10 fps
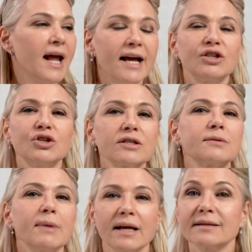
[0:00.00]
It
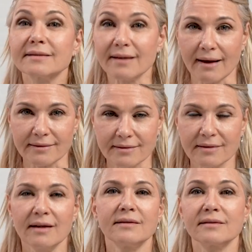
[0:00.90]
just makes
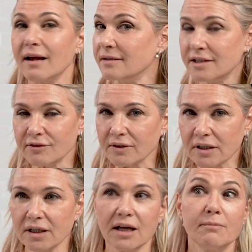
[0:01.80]
sense.
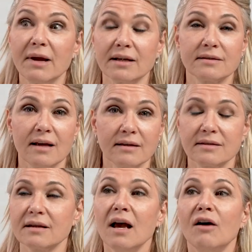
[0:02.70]
Scientifically, it makes sense